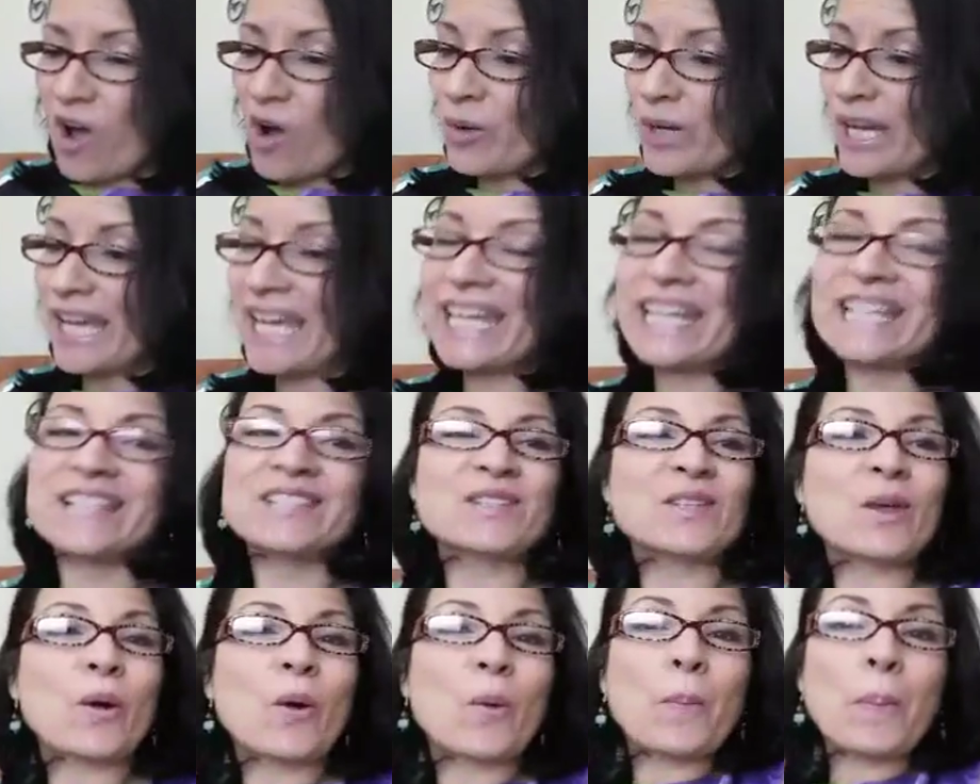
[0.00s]
Okay,
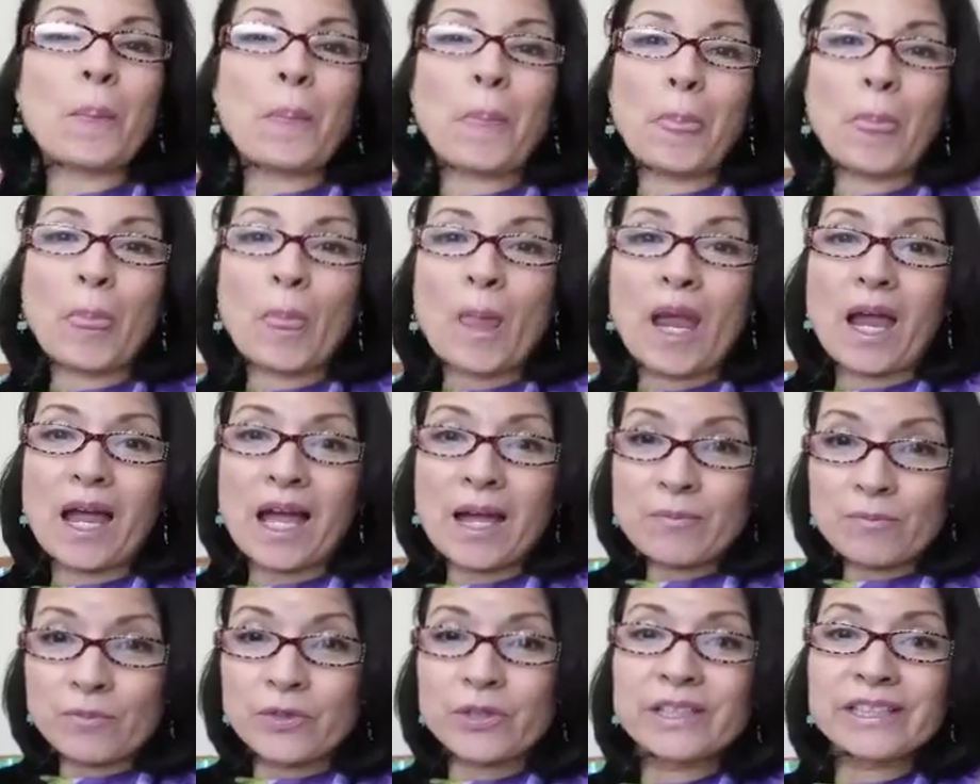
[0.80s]
so
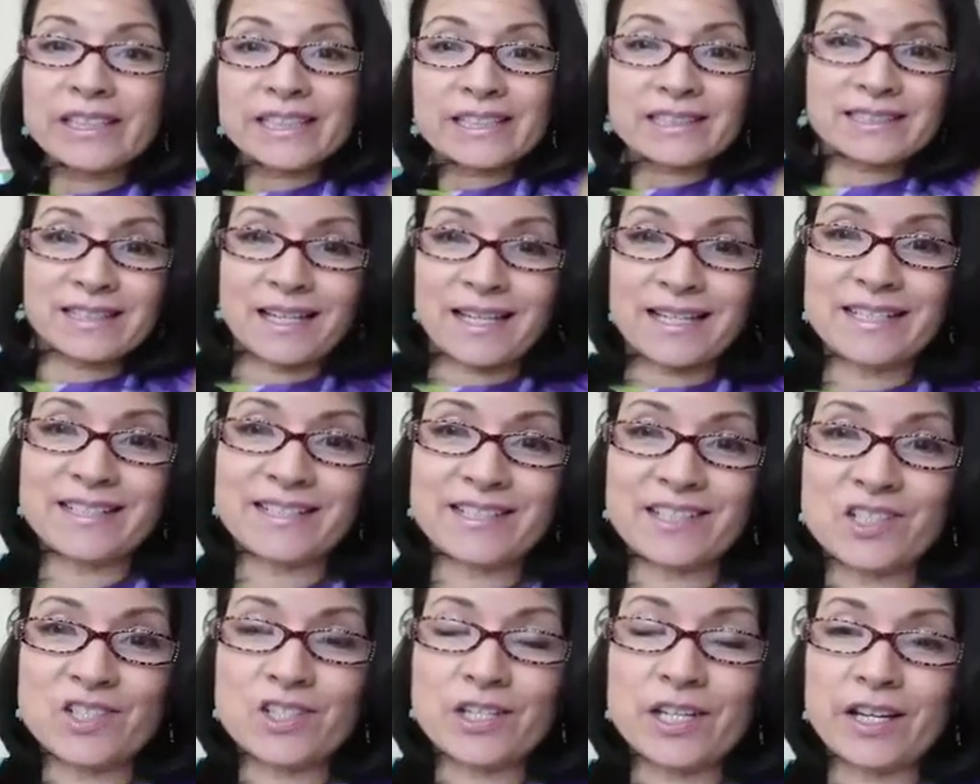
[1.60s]
I'm really
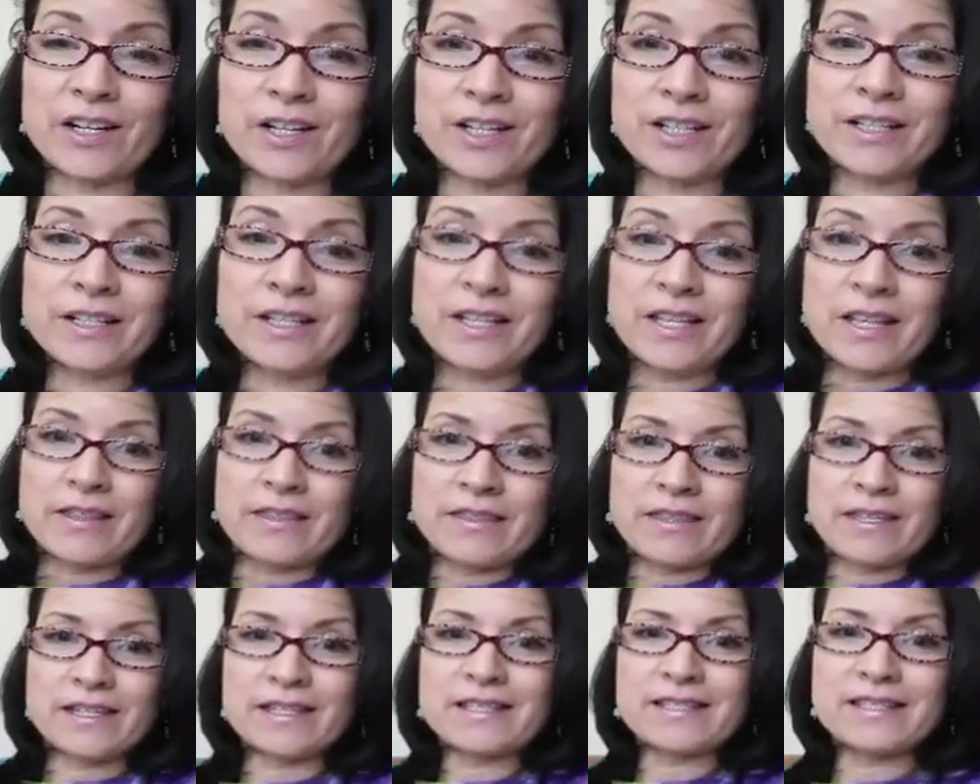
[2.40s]
excited to share
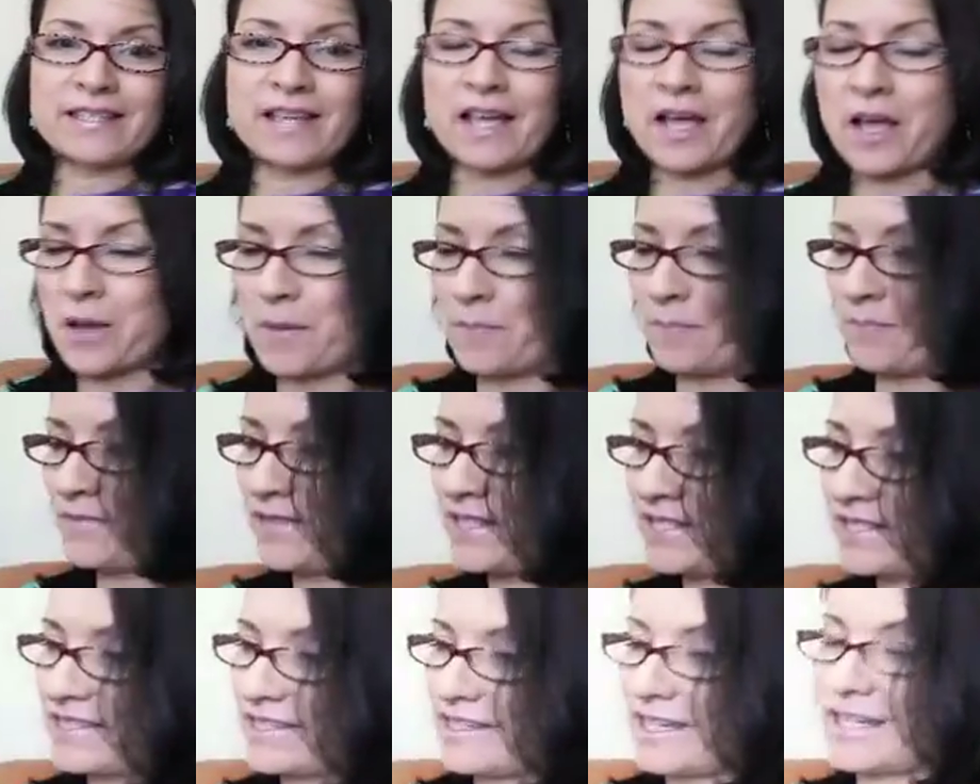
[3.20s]
this
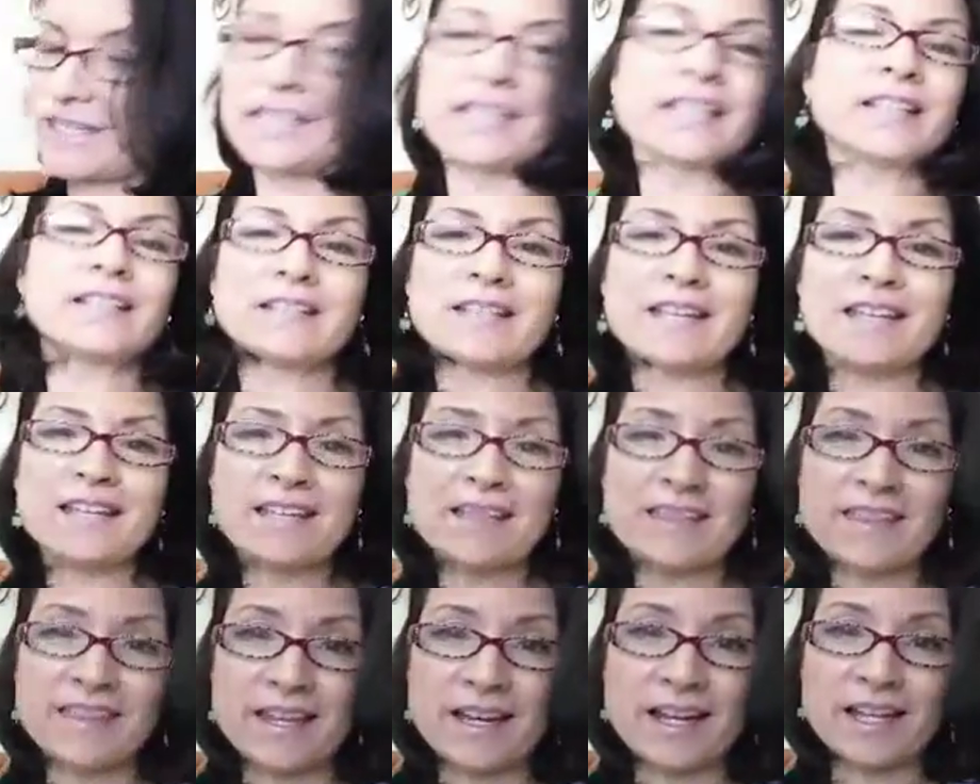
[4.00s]
nugget
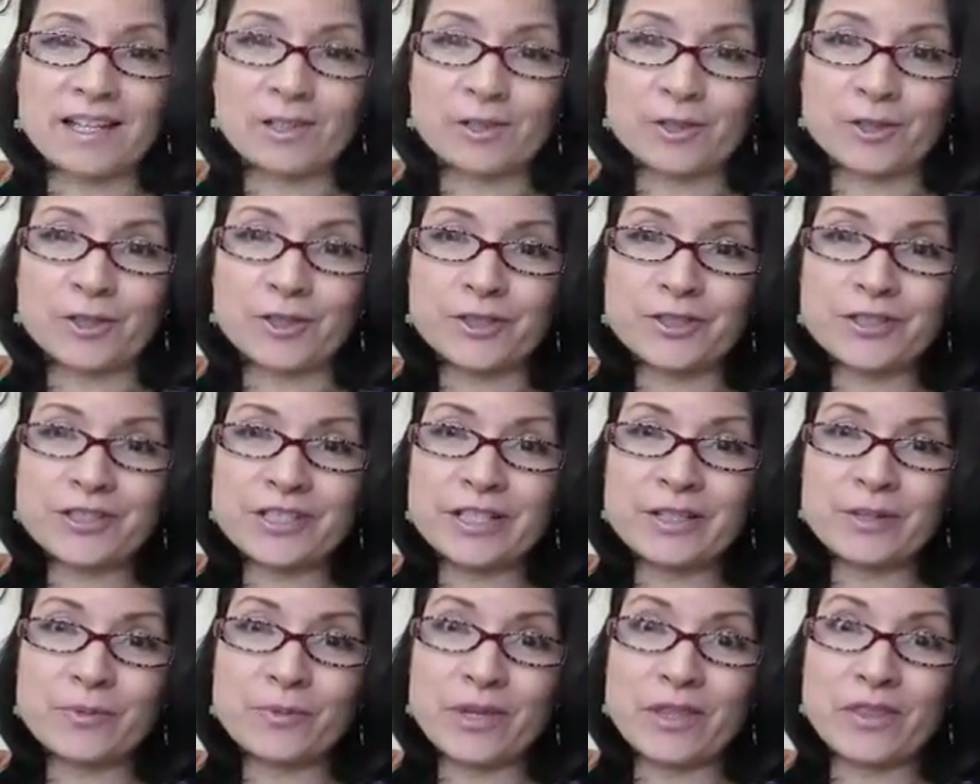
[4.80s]
that I
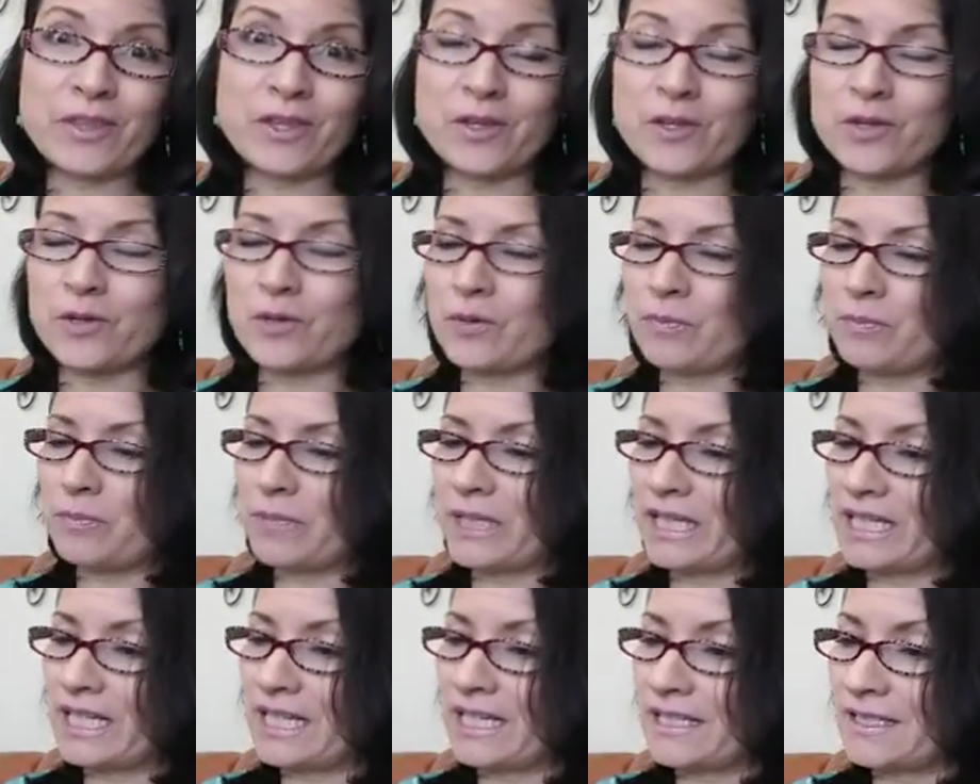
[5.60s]
learned with you
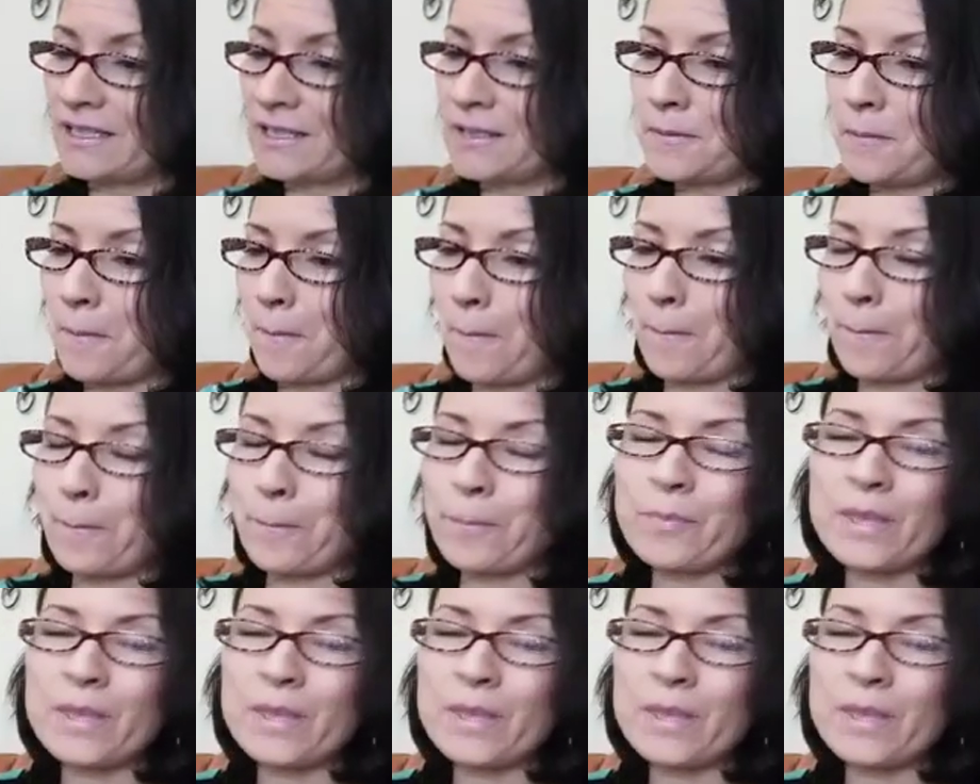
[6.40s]
because